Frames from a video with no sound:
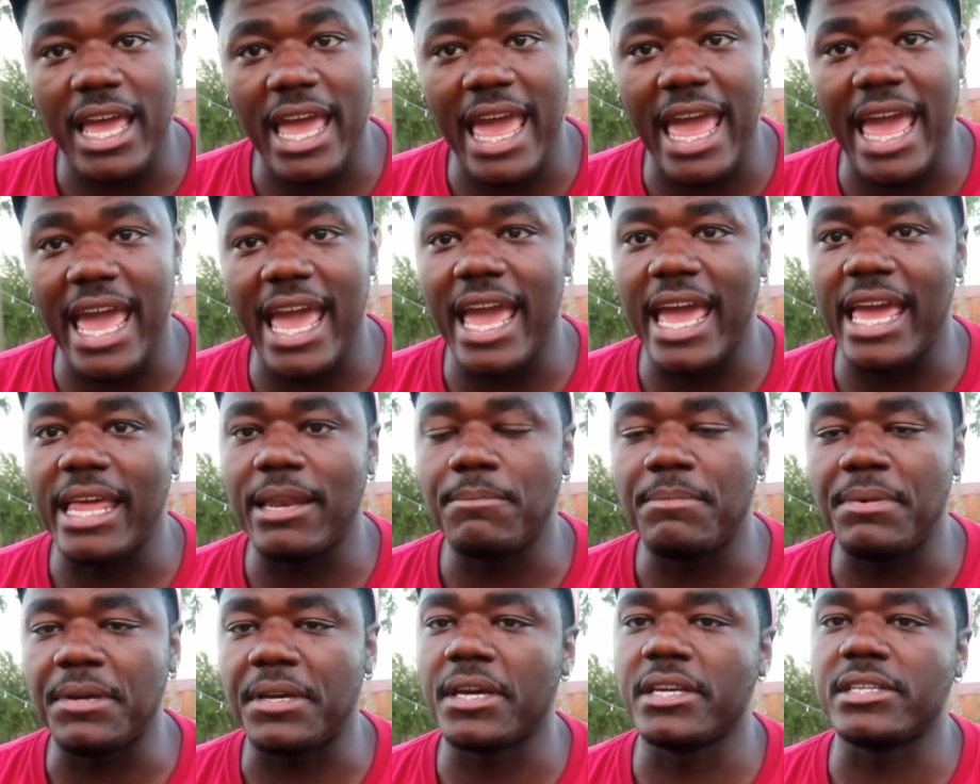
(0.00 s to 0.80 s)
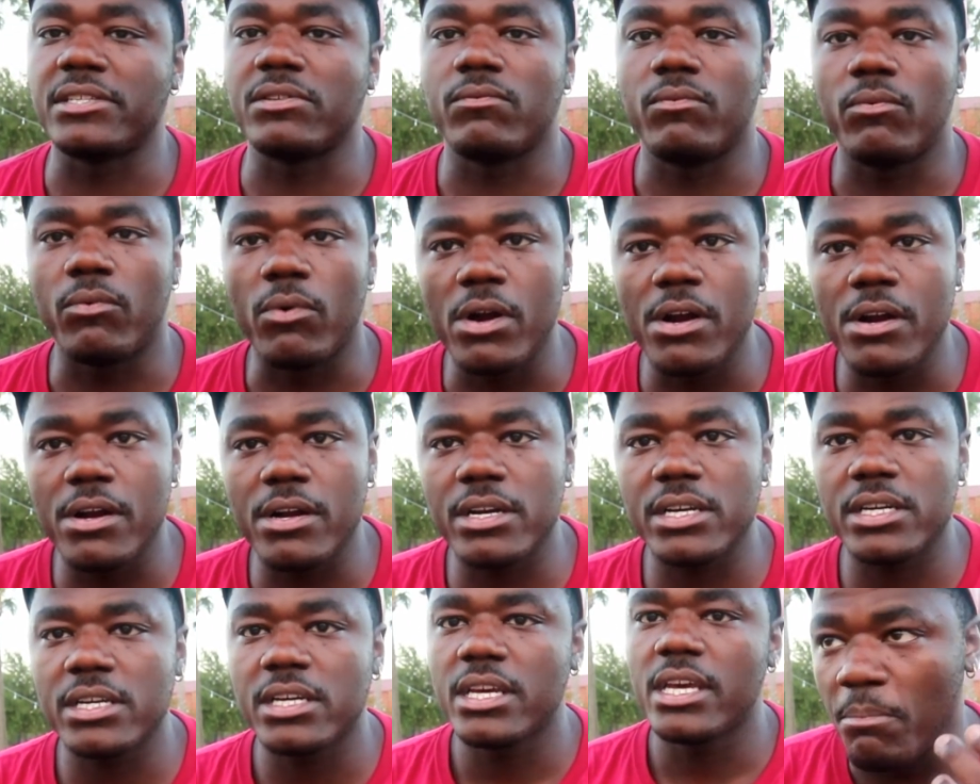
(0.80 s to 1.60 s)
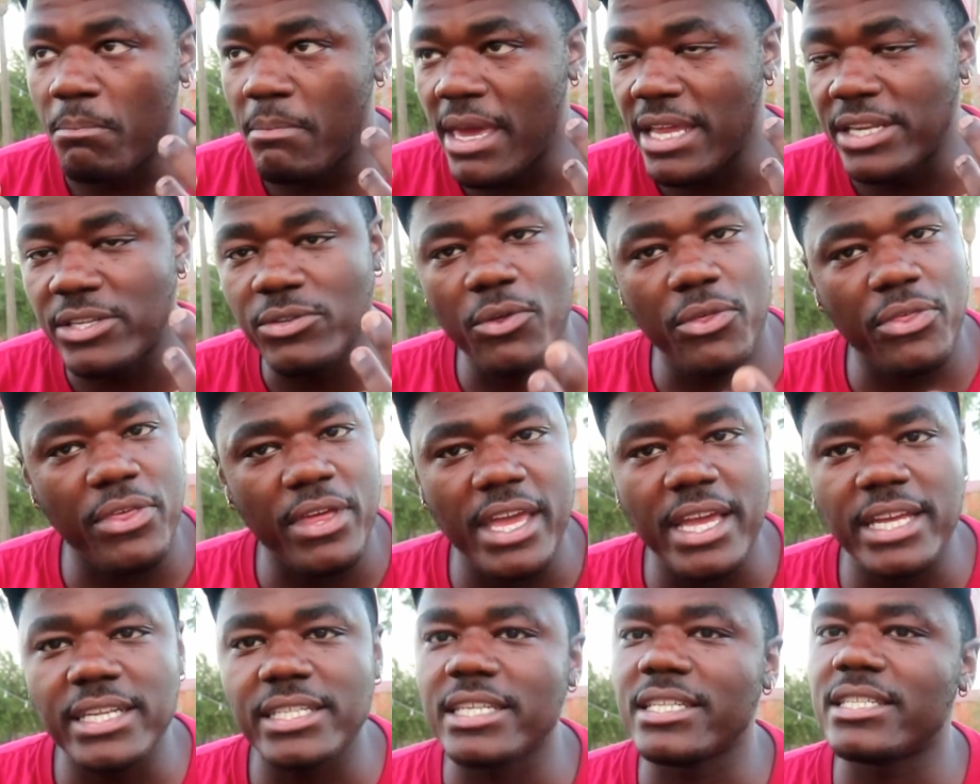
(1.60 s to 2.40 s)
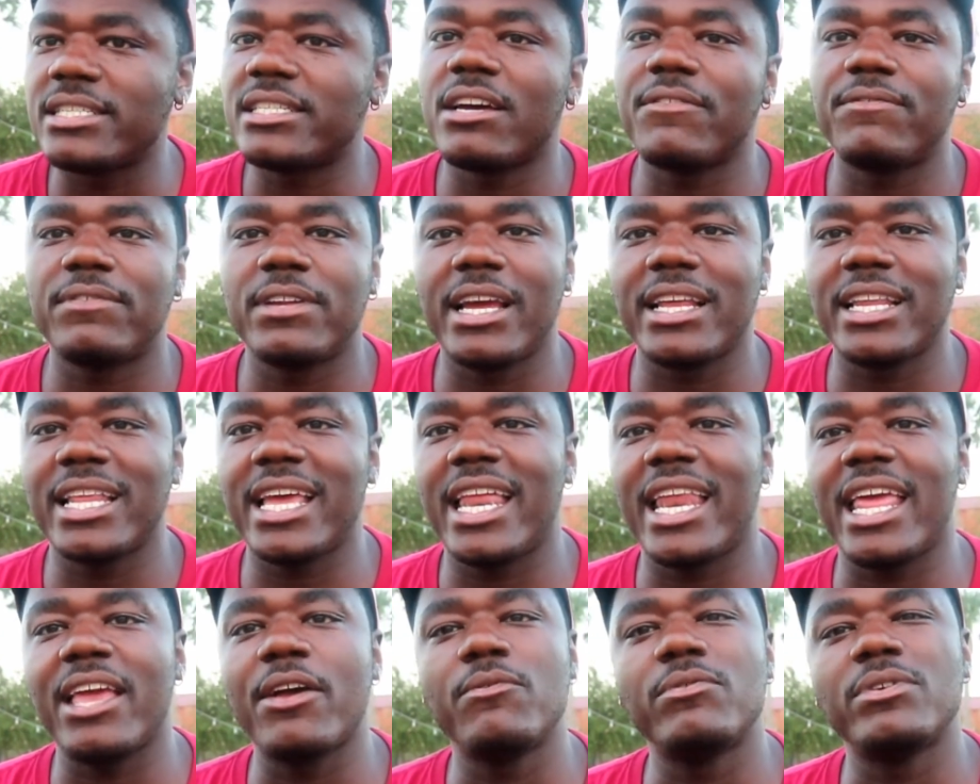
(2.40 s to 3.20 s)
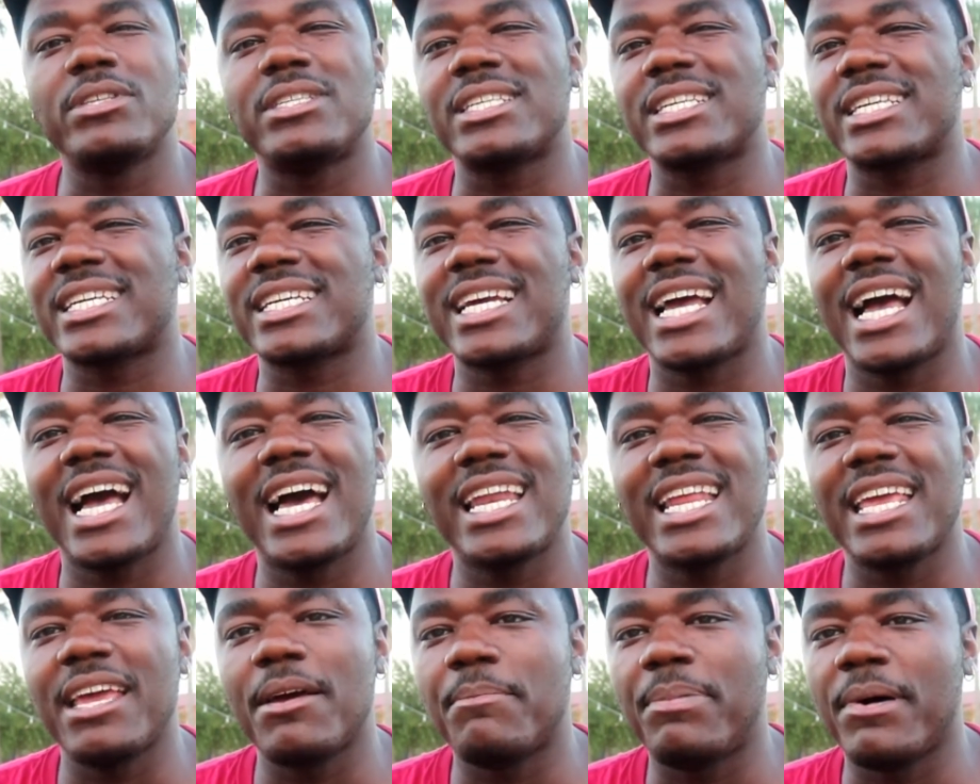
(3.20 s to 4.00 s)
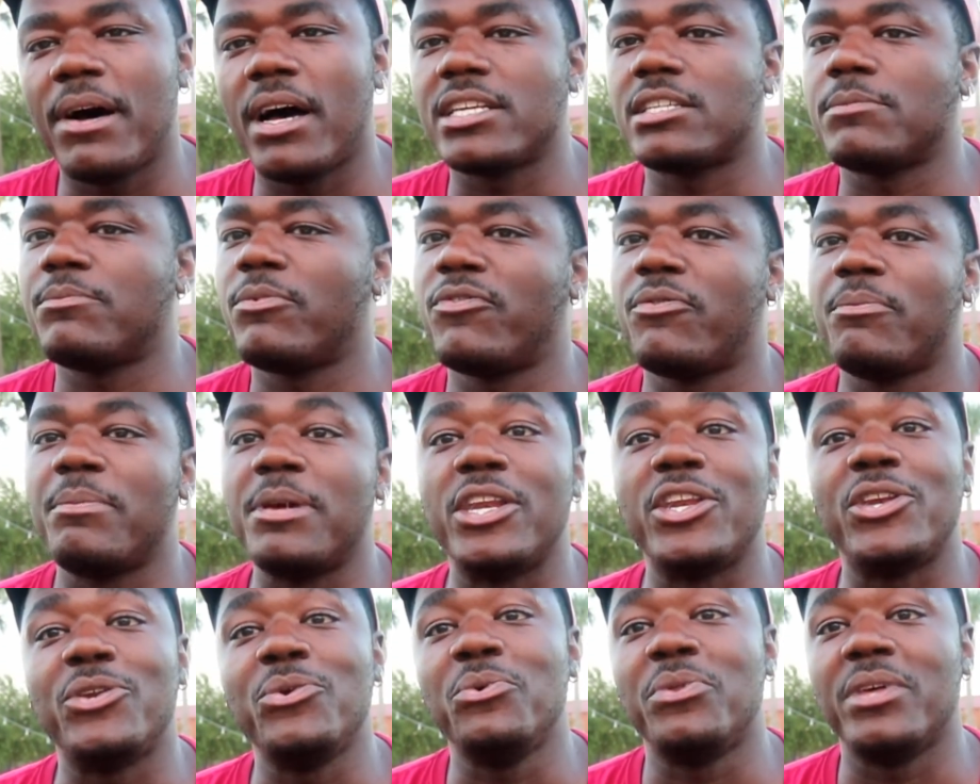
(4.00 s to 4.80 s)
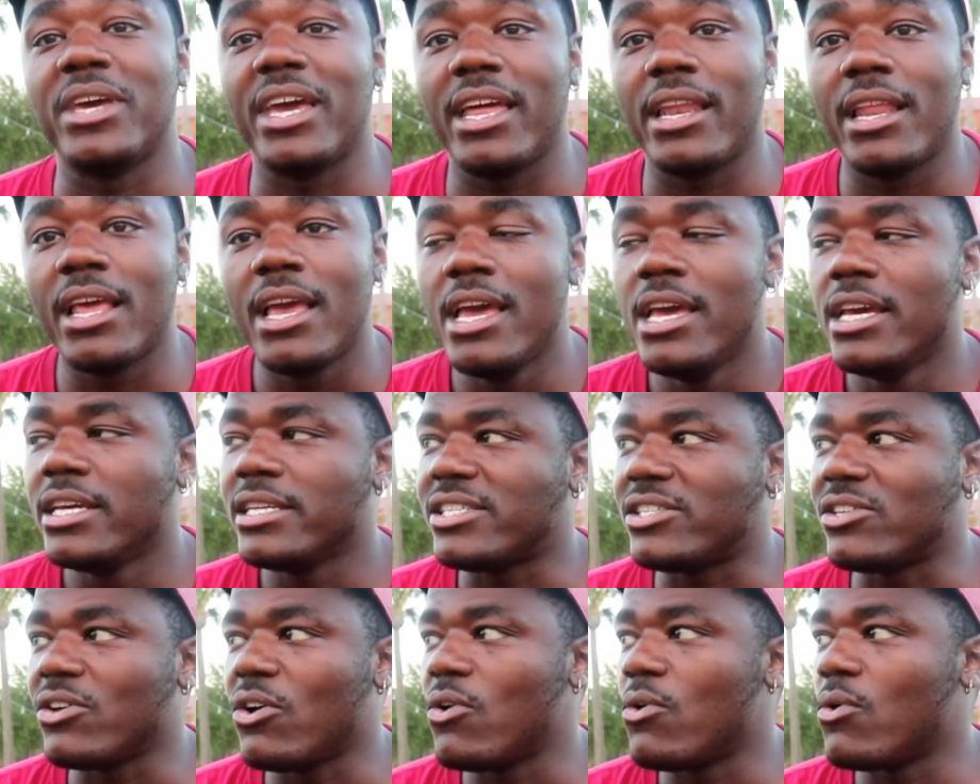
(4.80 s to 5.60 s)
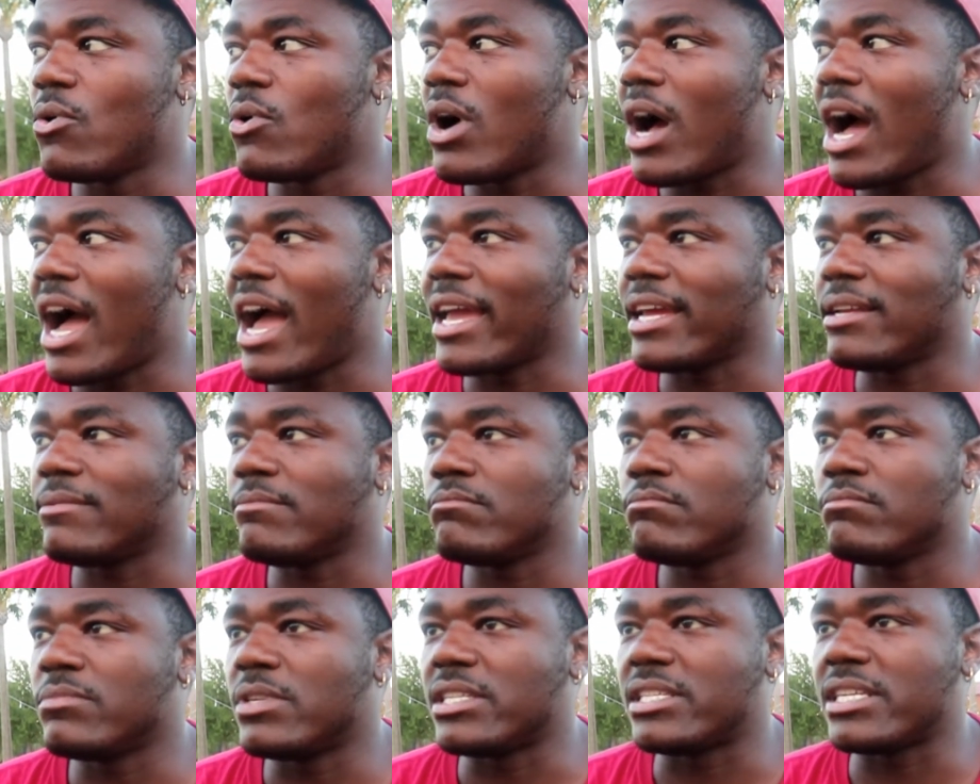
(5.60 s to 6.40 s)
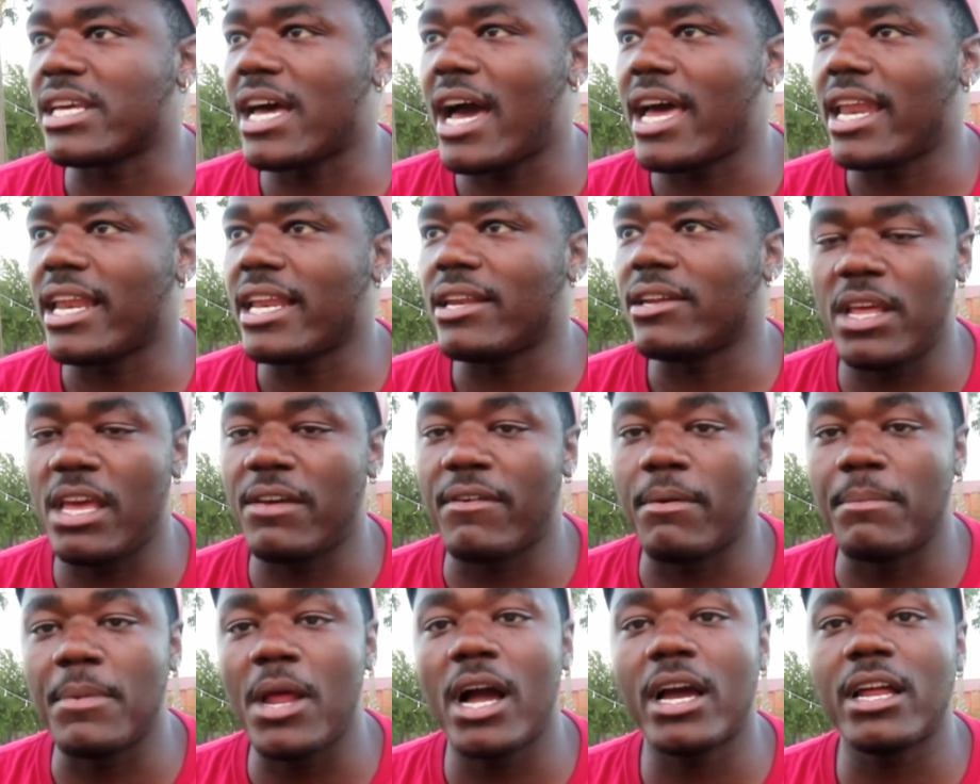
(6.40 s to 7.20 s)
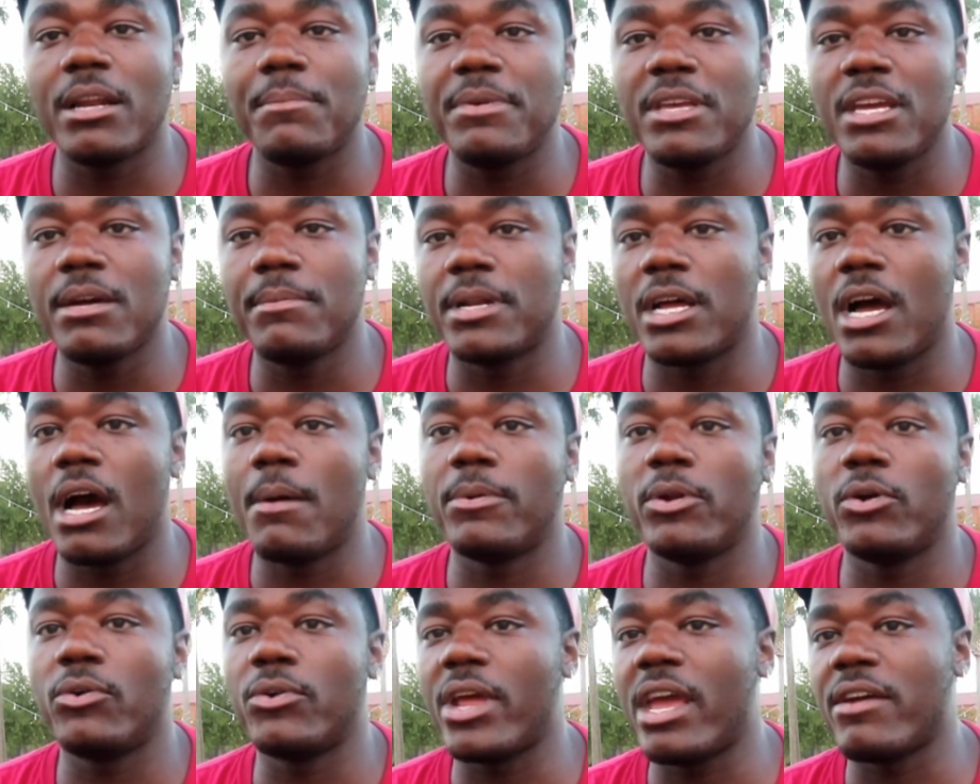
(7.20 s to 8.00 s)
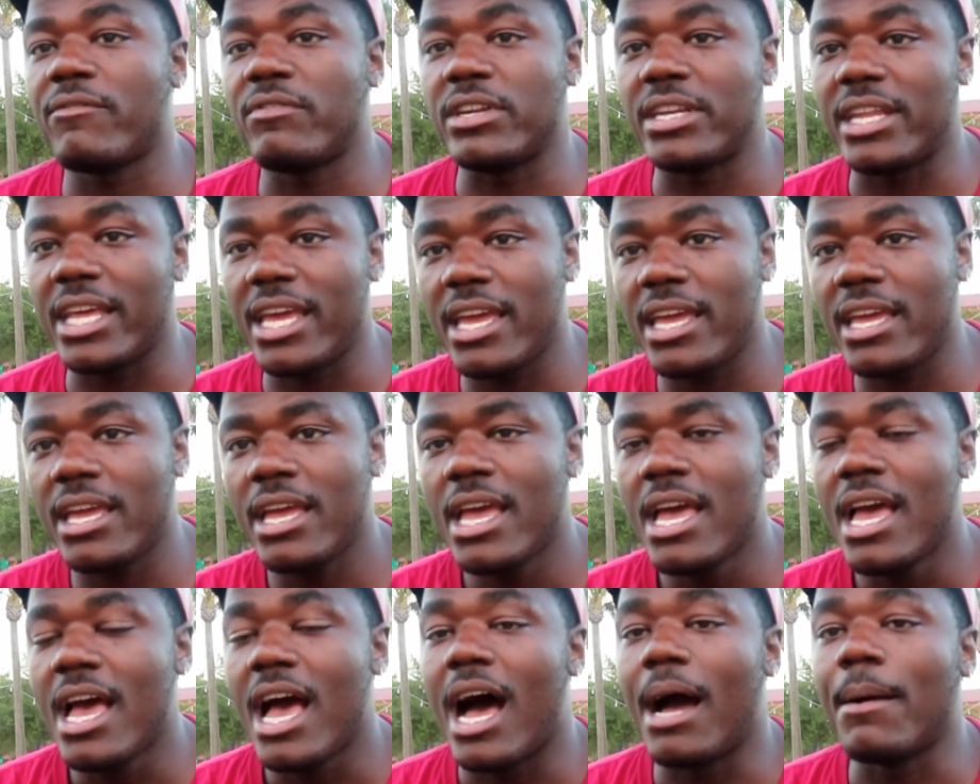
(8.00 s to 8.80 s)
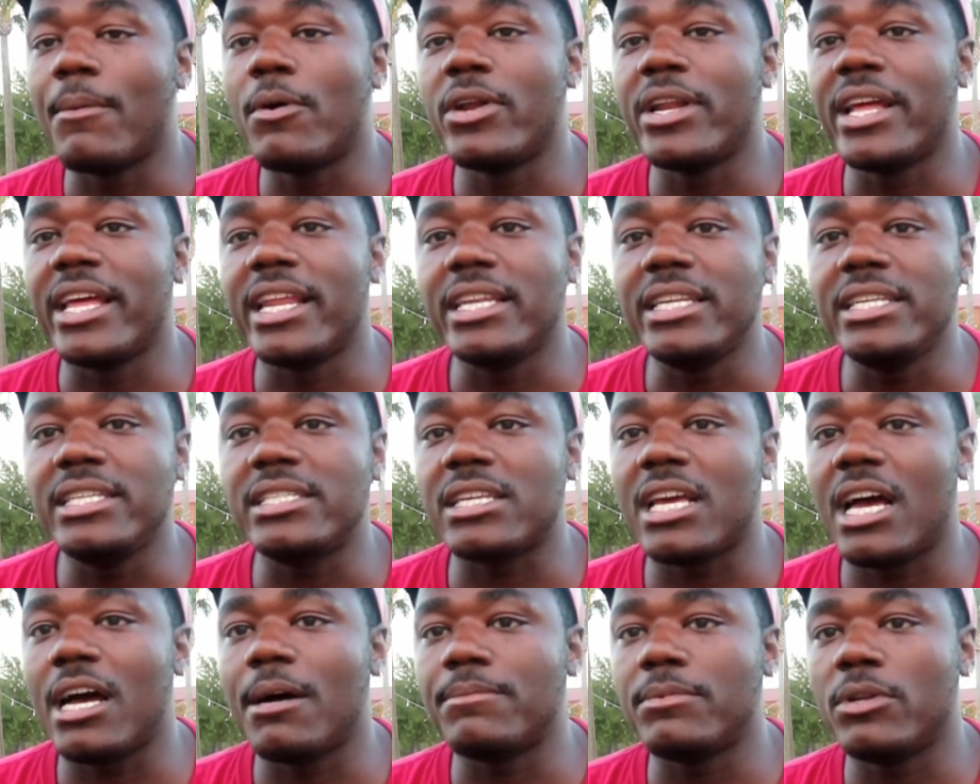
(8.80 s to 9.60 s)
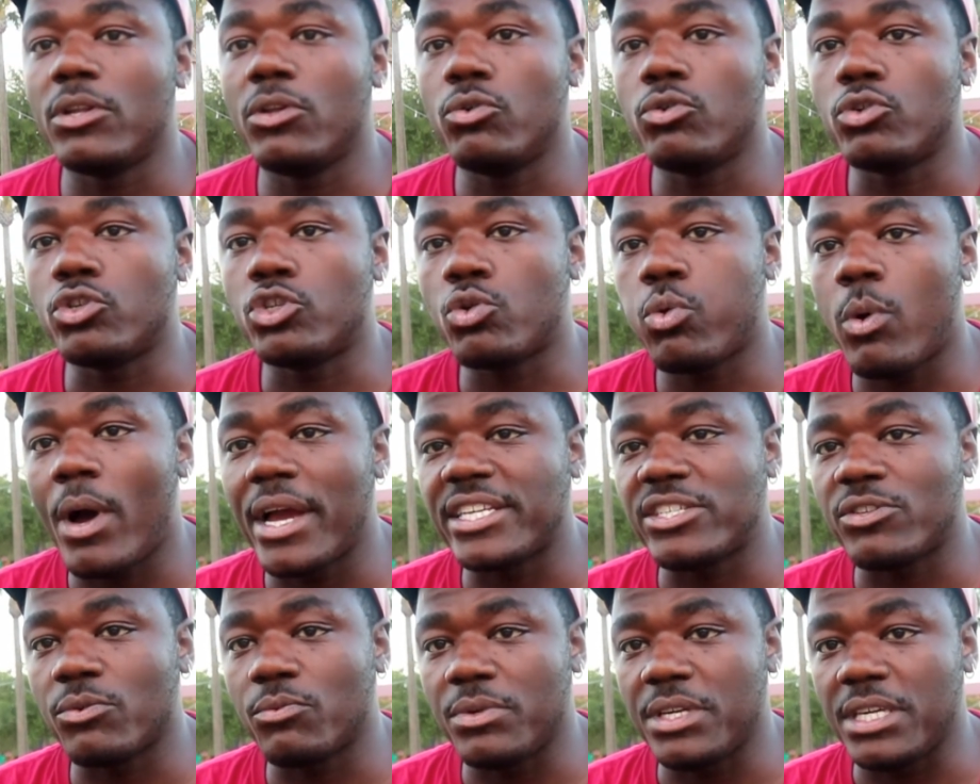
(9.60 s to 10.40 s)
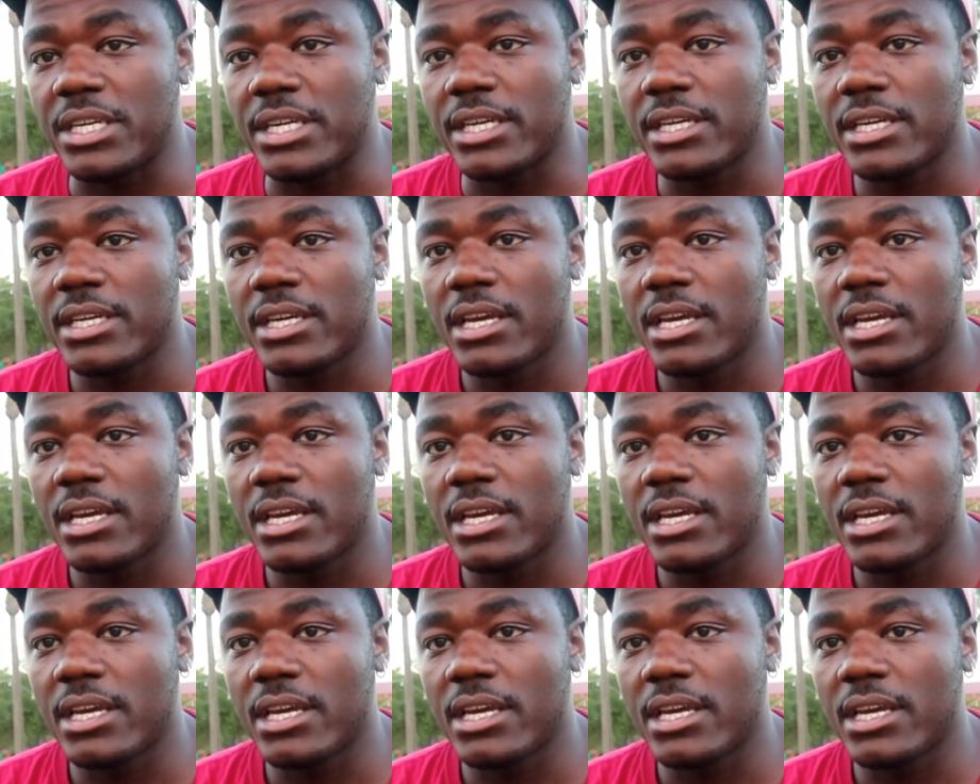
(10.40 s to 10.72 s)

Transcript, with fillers: And because of work, mental things and stuff like that, it was kind of impossible for me to do that. So I decided if I'm not going to be able to upload every day, I'm going to at least upload twice a week.